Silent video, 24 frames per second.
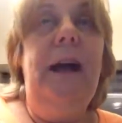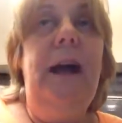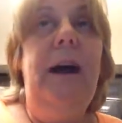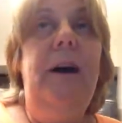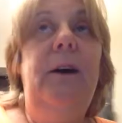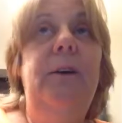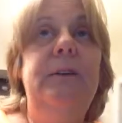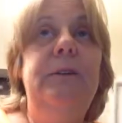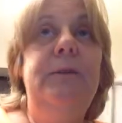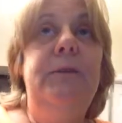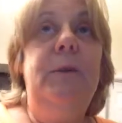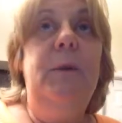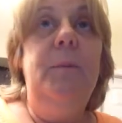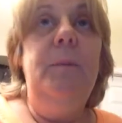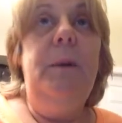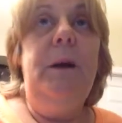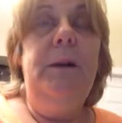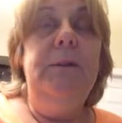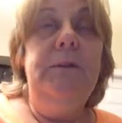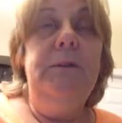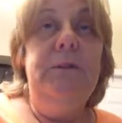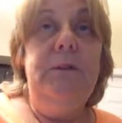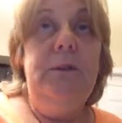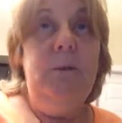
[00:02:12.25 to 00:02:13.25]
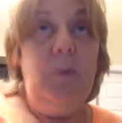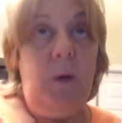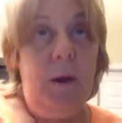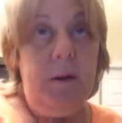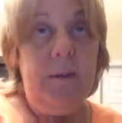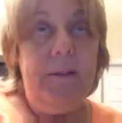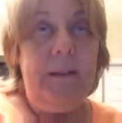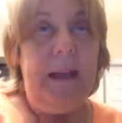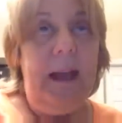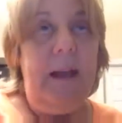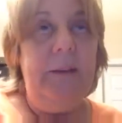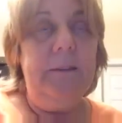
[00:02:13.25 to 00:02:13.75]
house for about
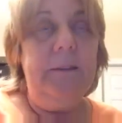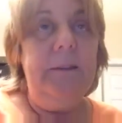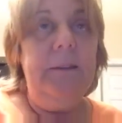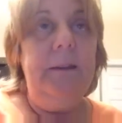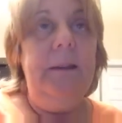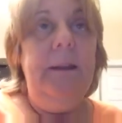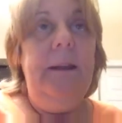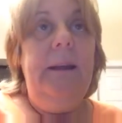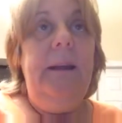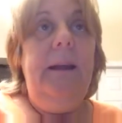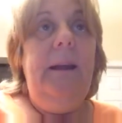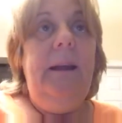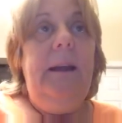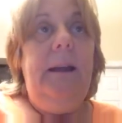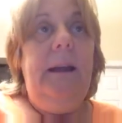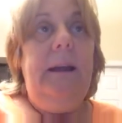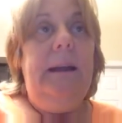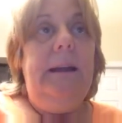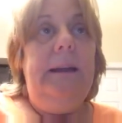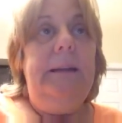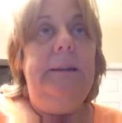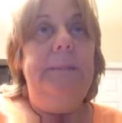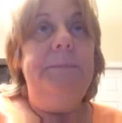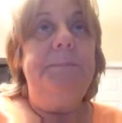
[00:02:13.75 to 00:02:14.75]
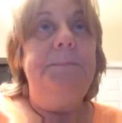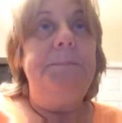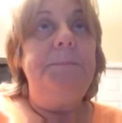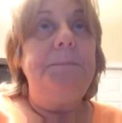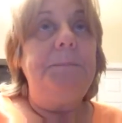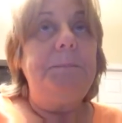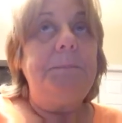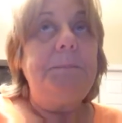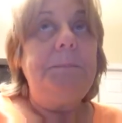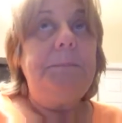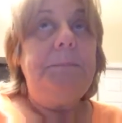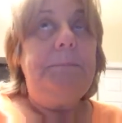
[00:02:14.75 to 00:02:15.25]
$200,000.
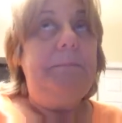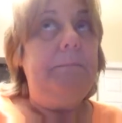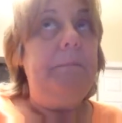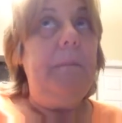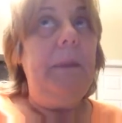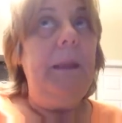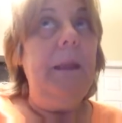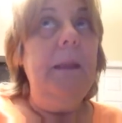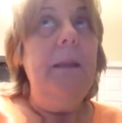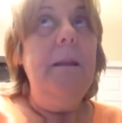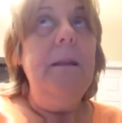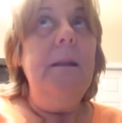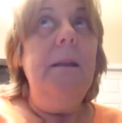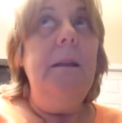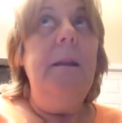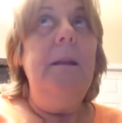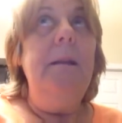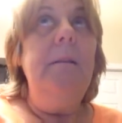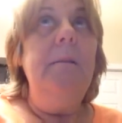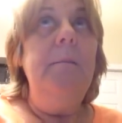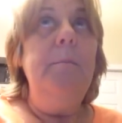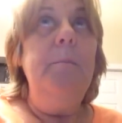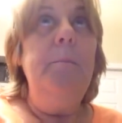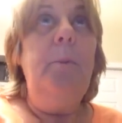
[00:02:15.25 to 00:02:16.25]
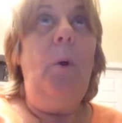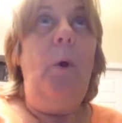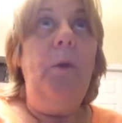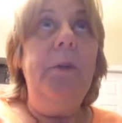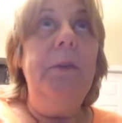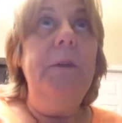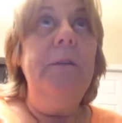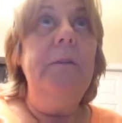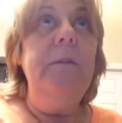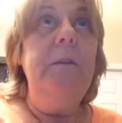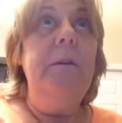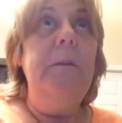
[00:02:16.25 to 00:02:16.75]

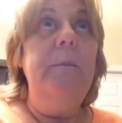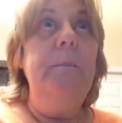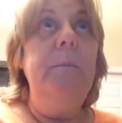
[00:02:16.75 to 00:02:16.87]
Both of